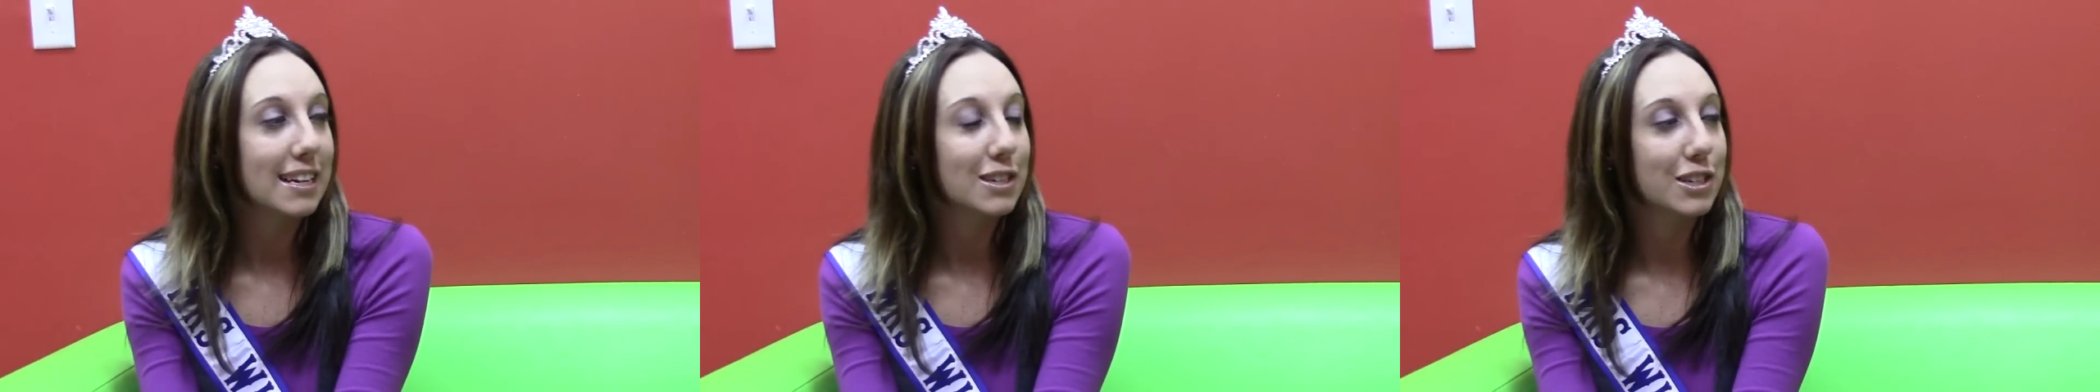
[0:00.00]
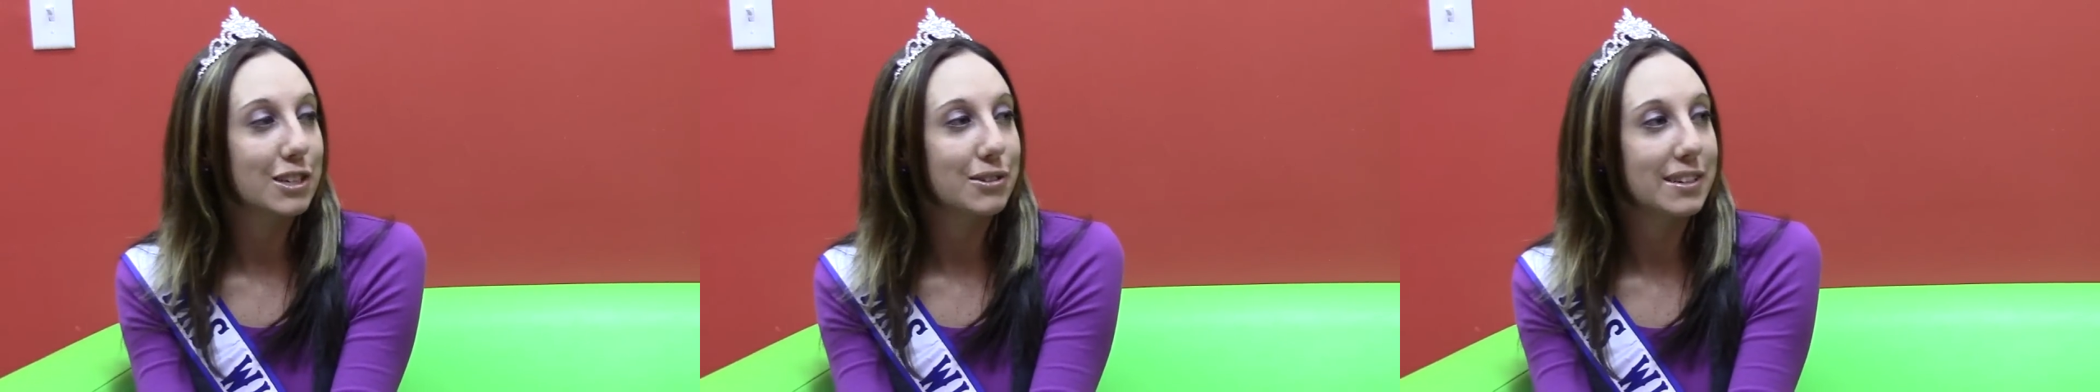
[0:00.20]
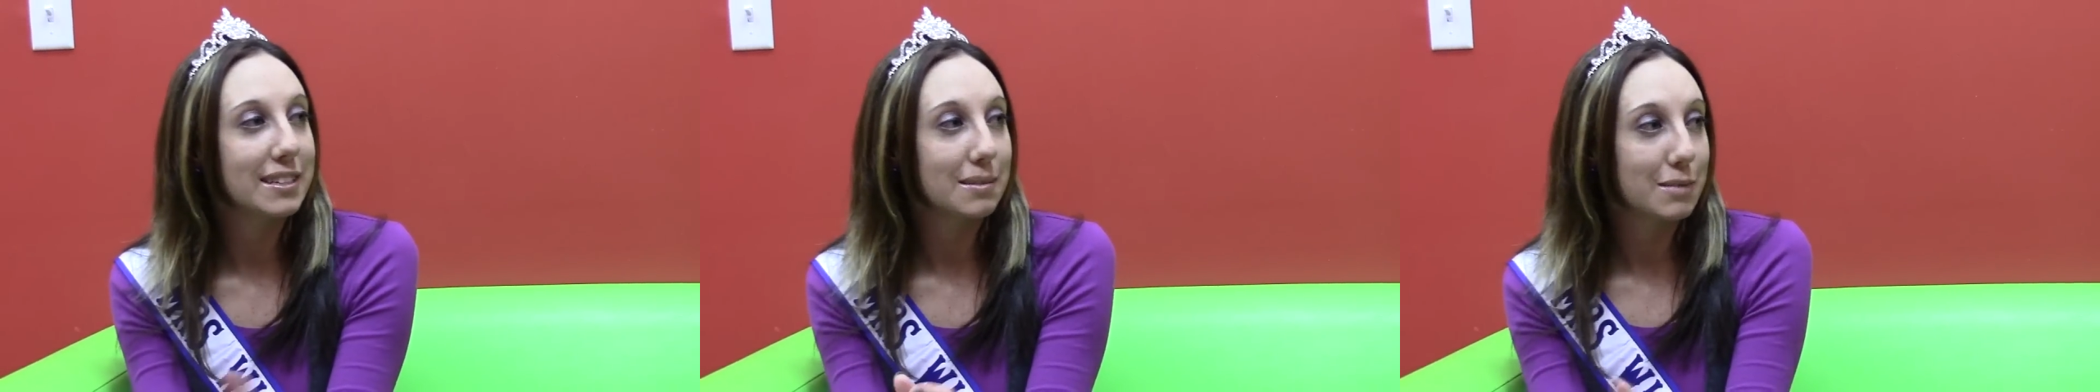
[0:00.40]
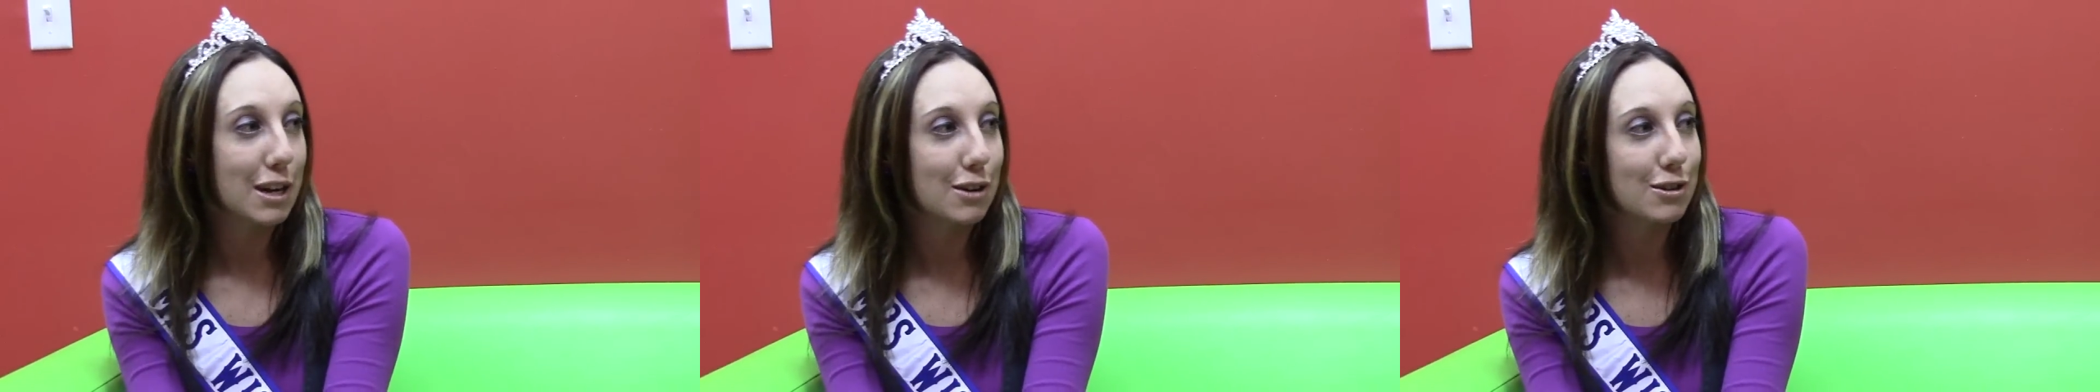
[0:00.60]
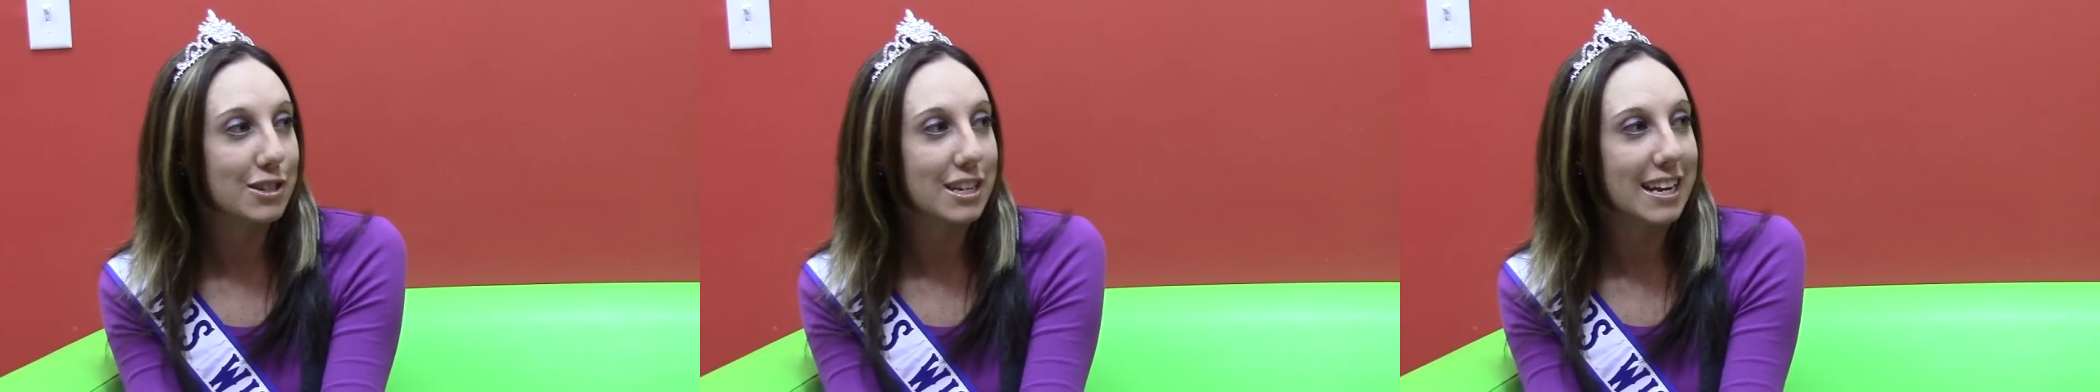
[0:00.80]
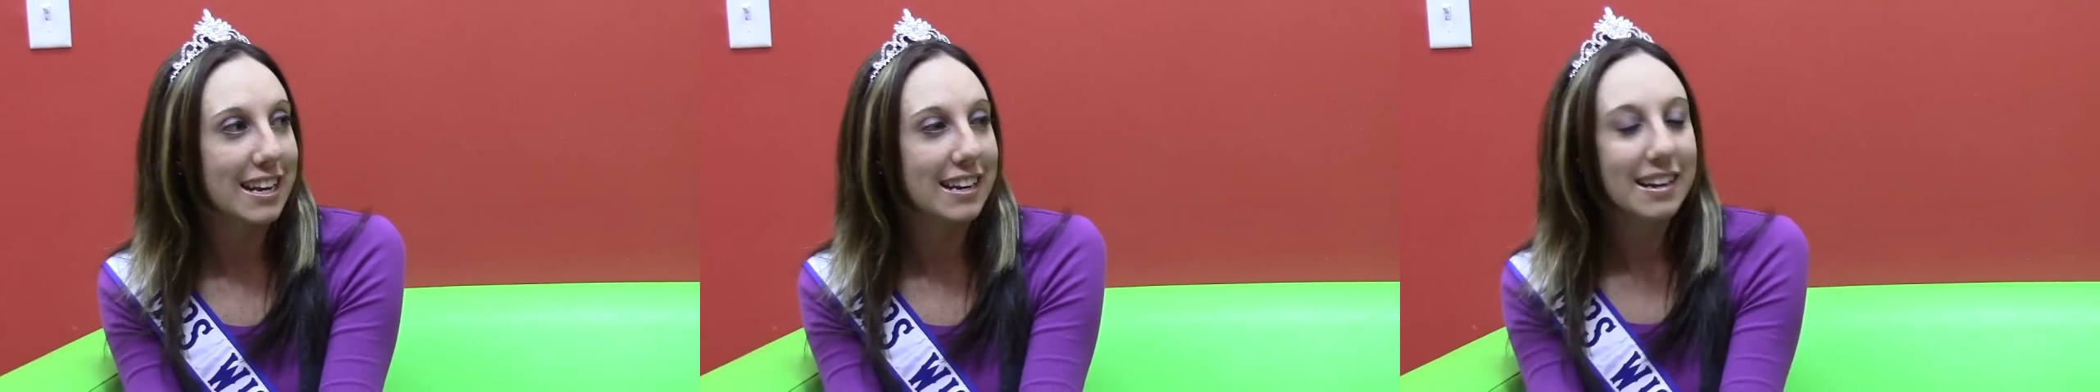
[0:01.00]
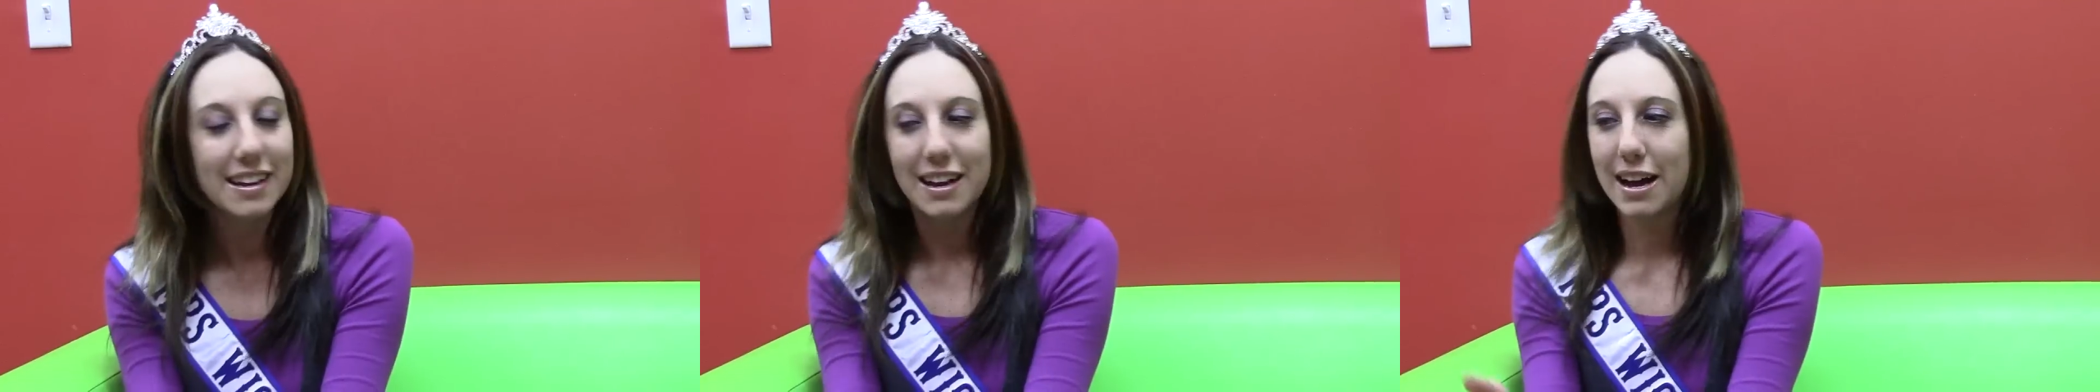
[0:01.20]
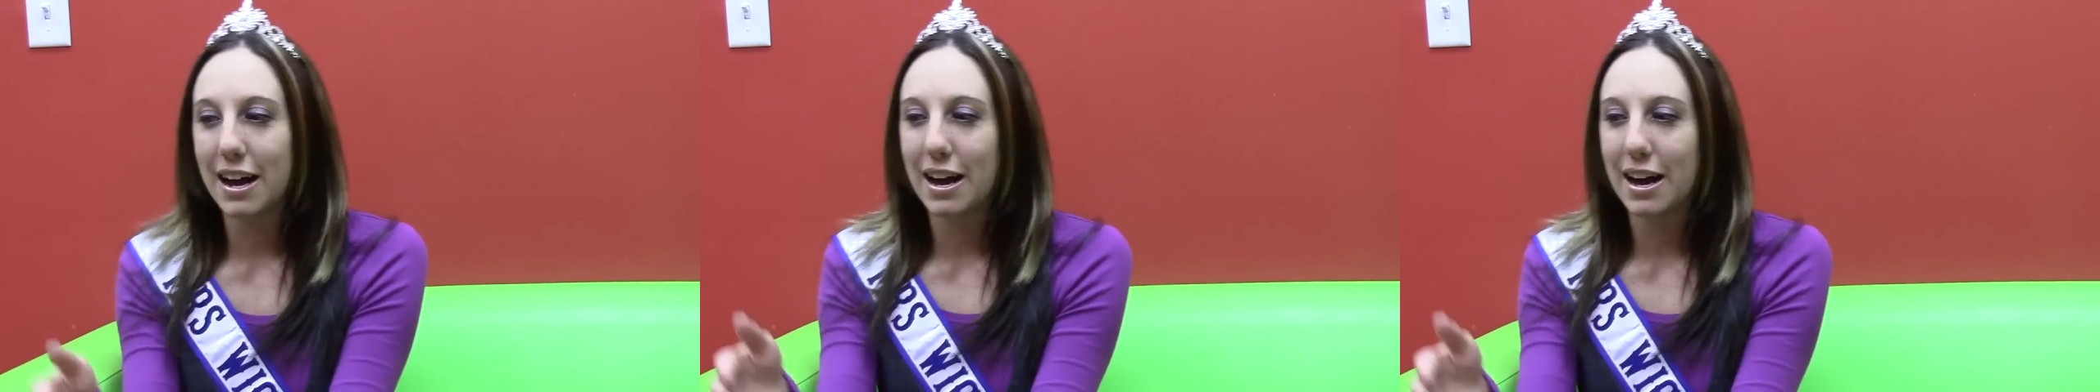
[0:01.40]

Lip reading: actually doing some coaching.